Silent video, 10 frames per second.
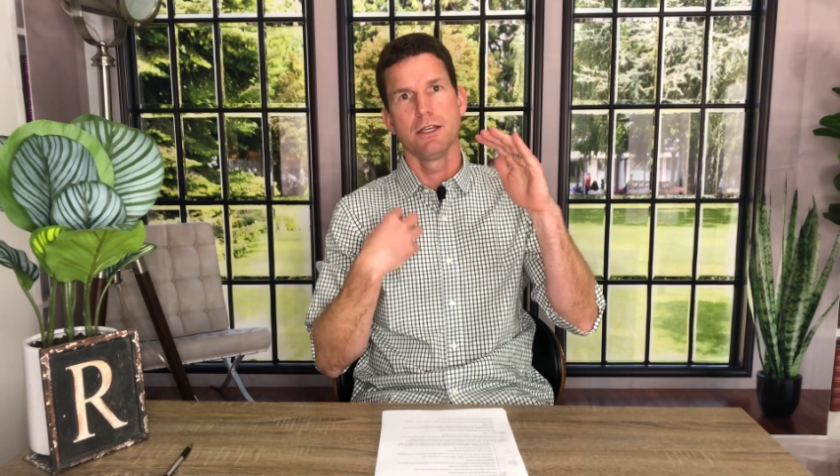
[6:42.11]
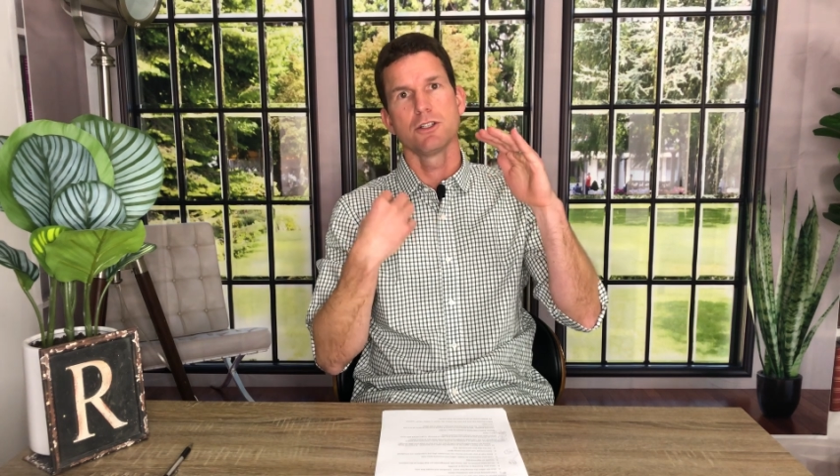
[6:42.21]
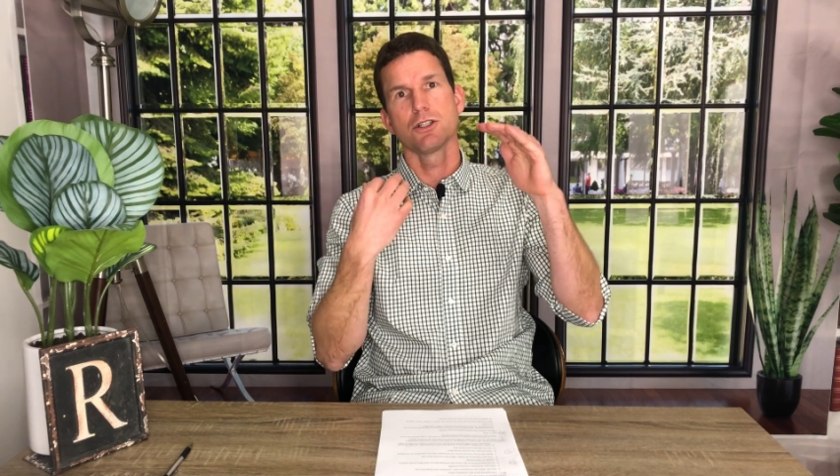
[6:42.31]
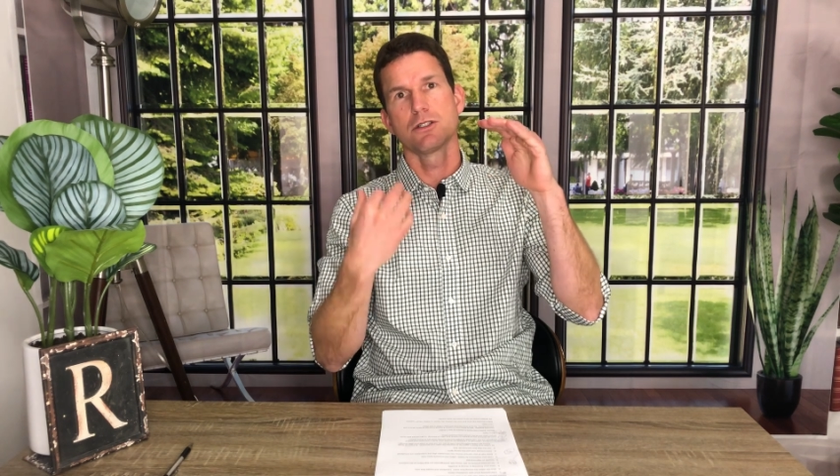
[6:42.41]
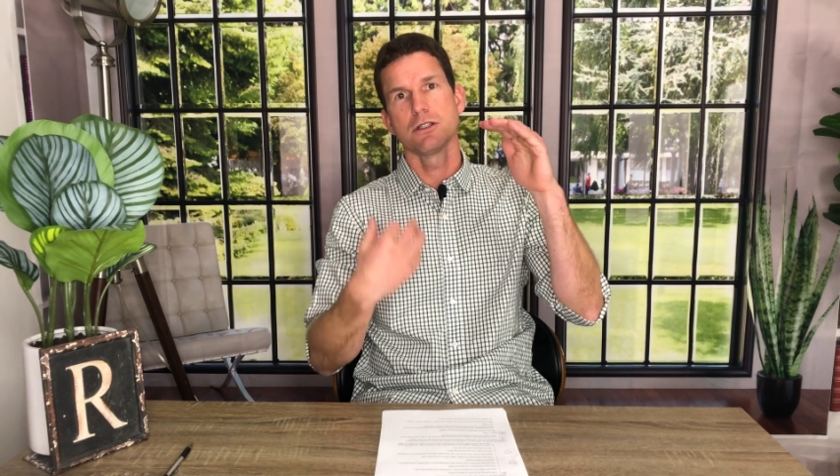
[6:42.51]

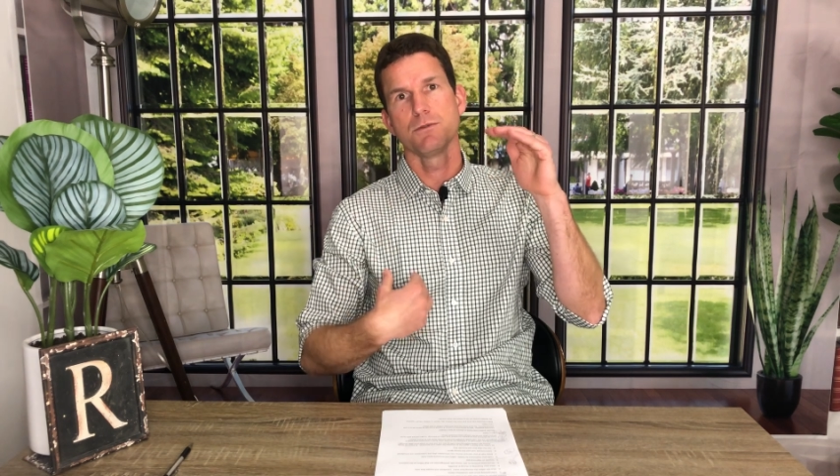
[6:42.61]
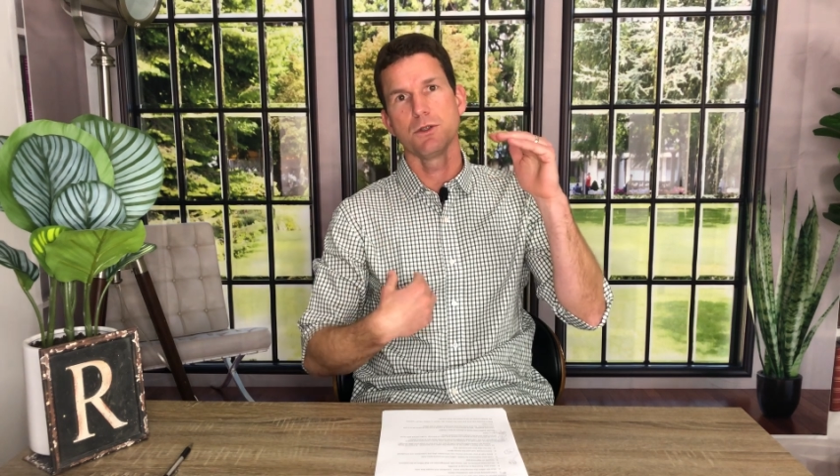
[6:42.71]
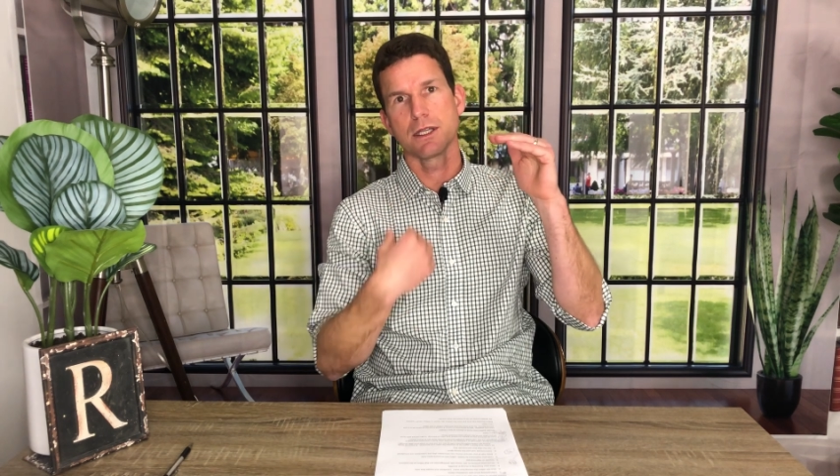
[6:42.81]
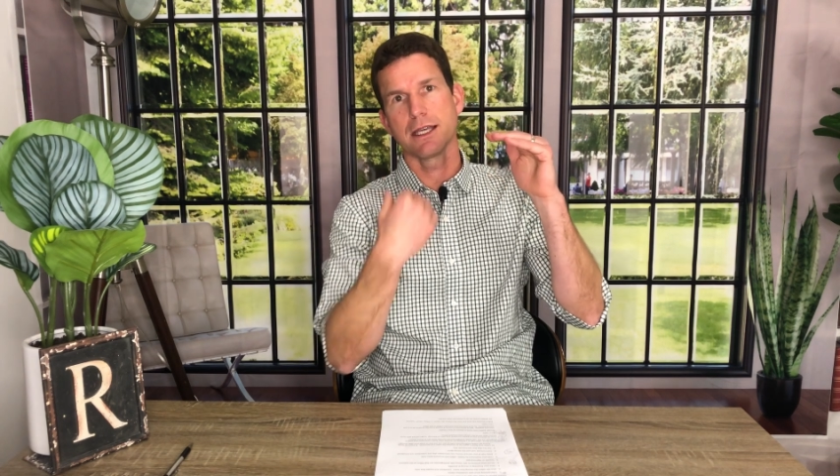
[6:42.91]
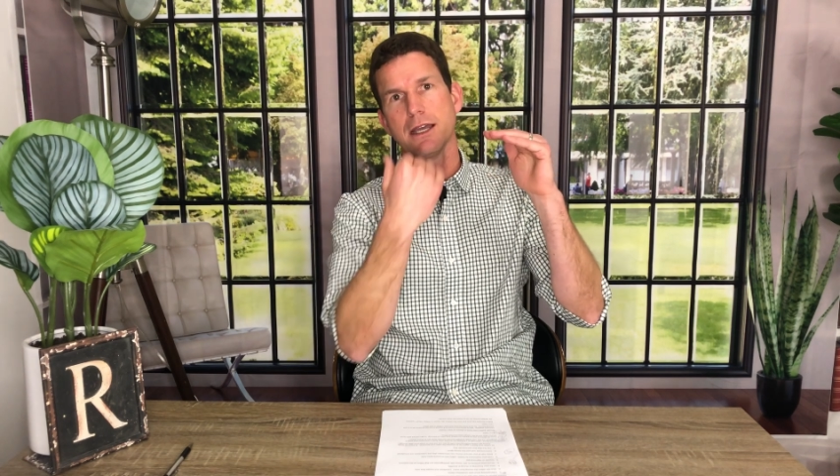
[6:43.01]
should
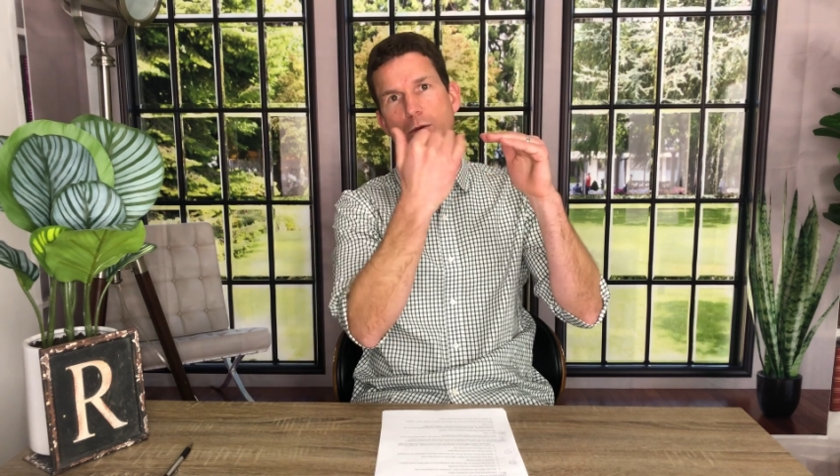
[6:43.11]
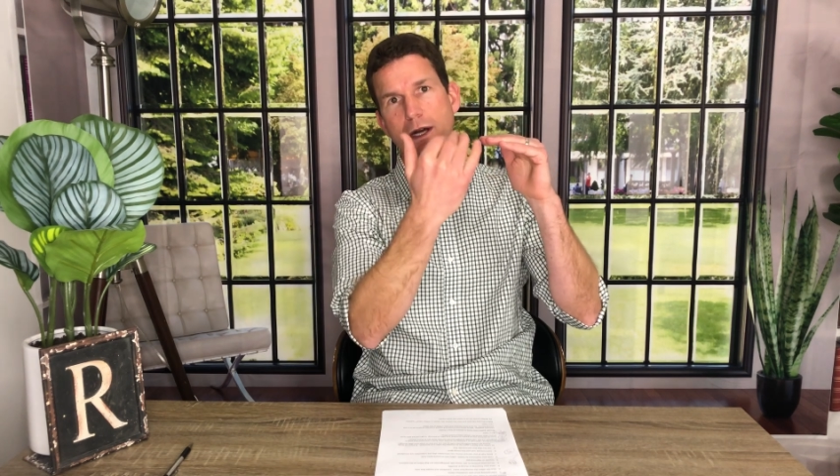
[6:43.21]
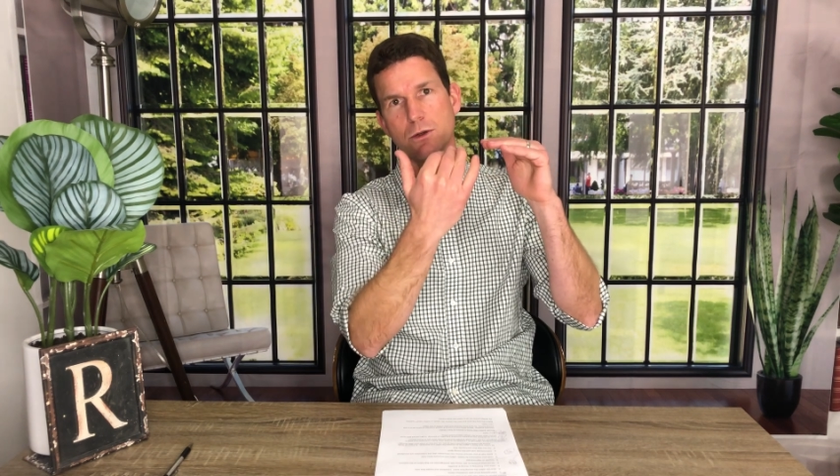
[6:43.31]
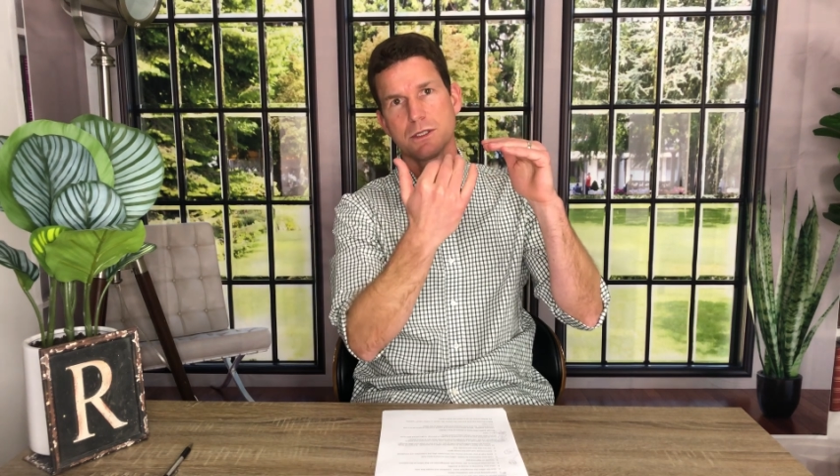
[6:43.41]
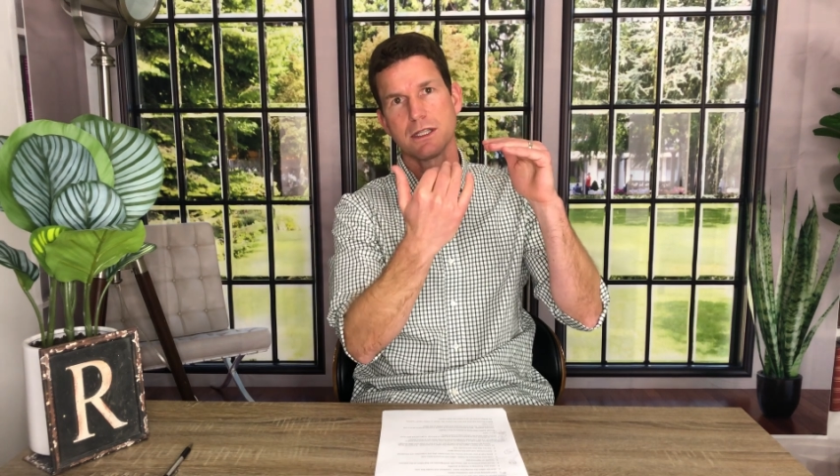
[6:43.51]
communicate
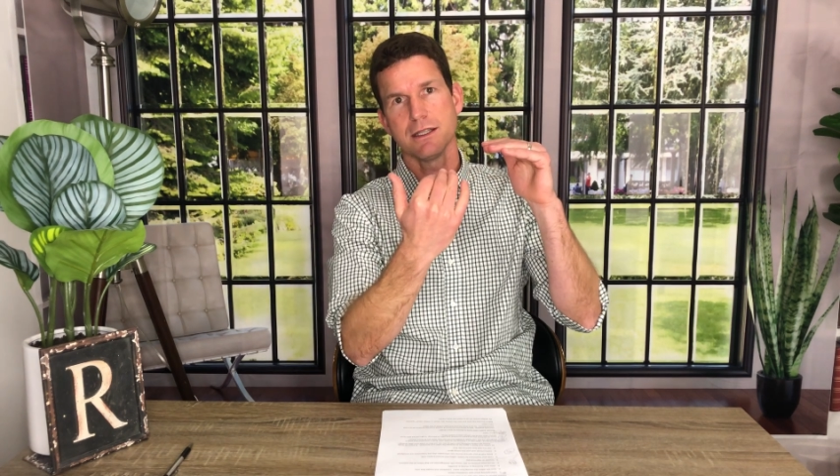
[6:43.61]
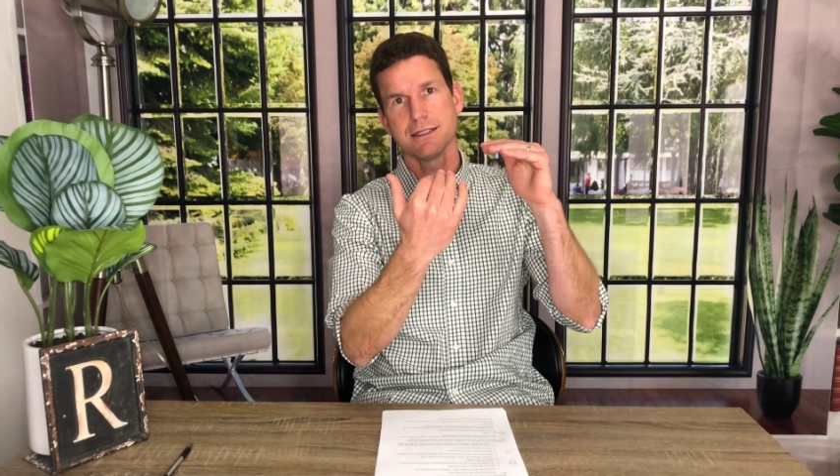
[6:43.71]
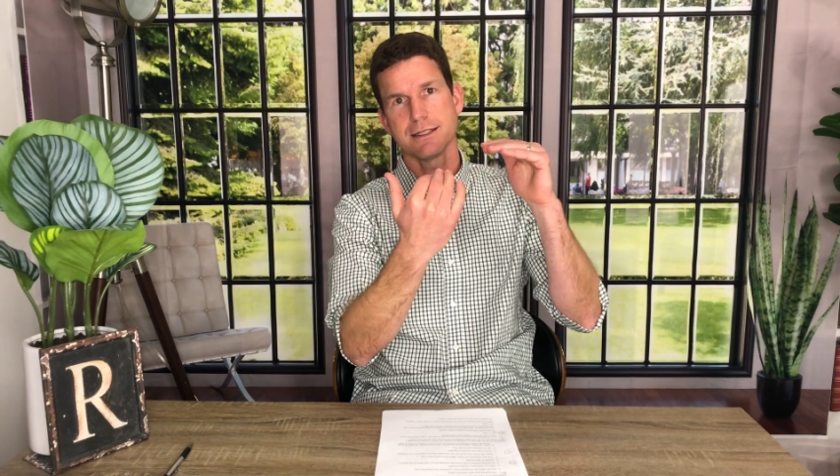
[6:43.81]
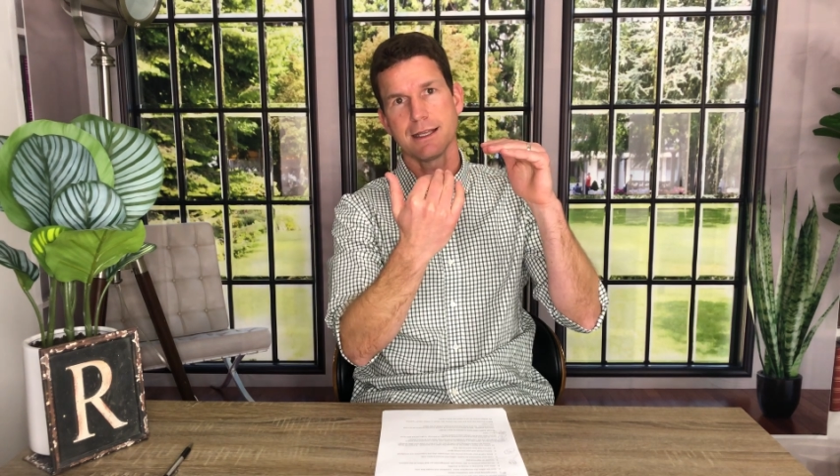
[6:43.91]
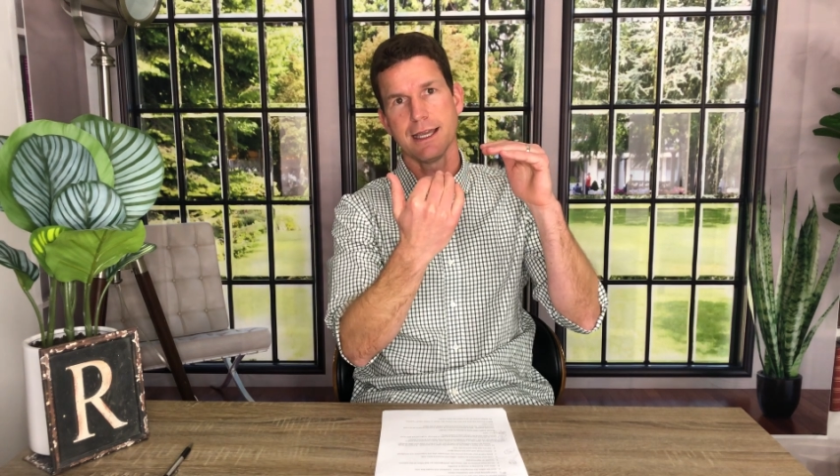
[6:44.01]
well with the
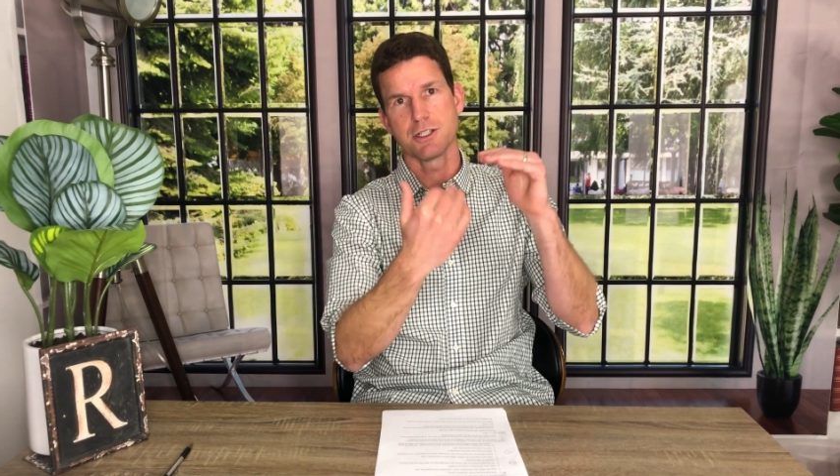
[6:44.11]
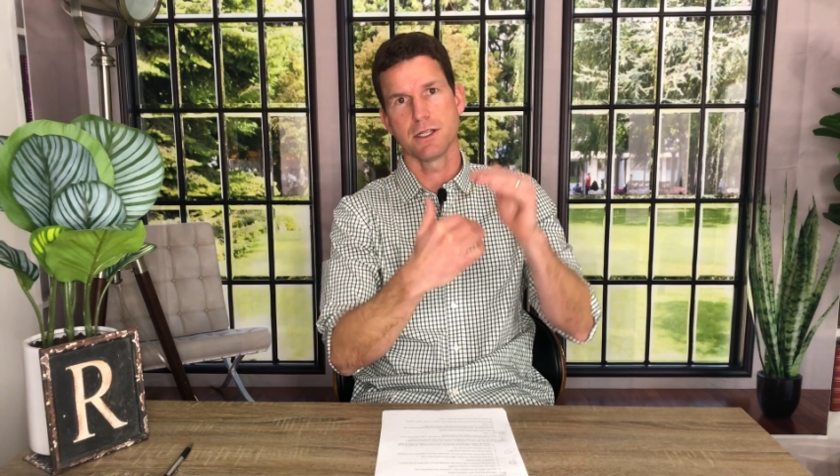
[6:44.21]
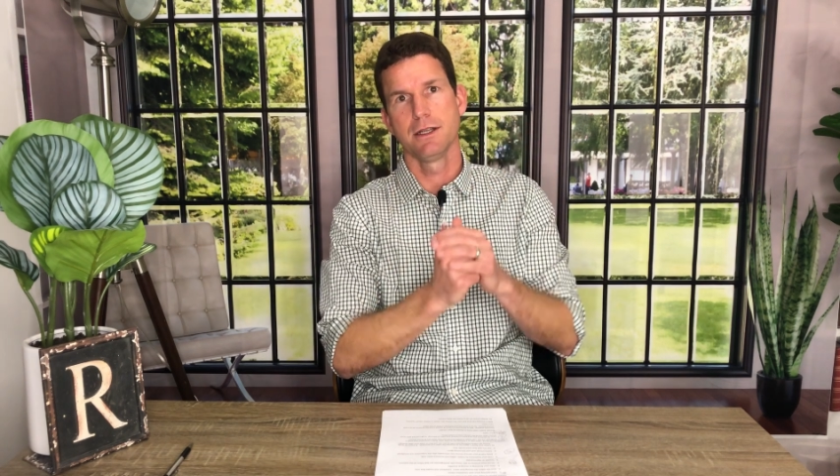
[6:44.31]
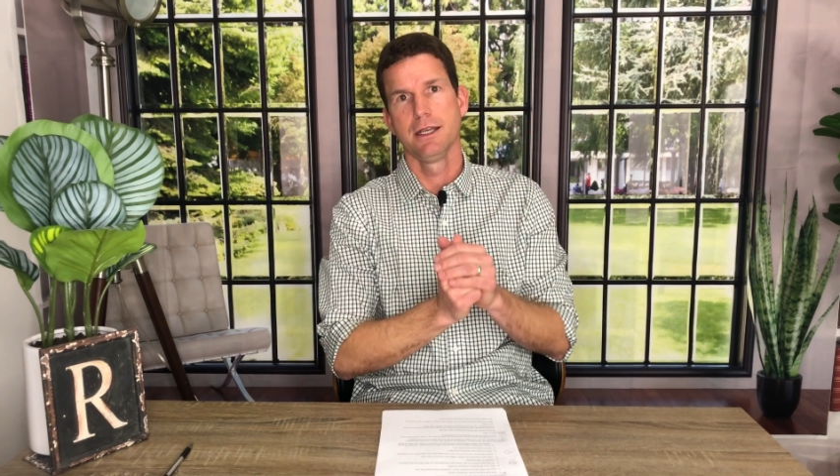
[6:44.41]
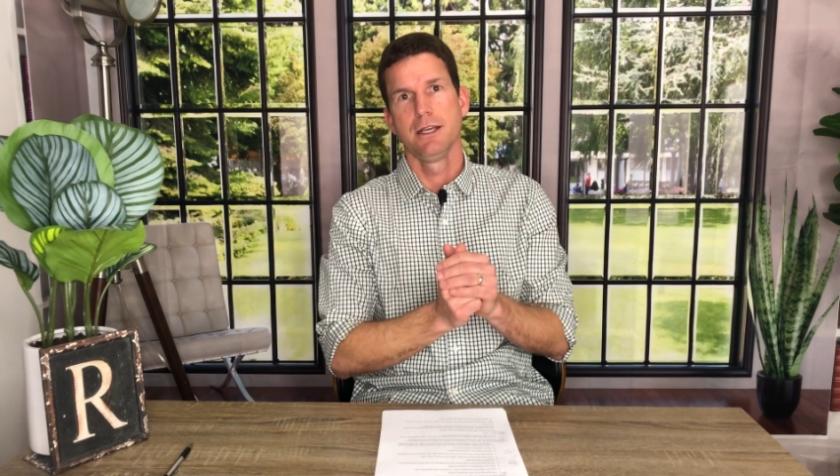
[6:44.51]
listing agent.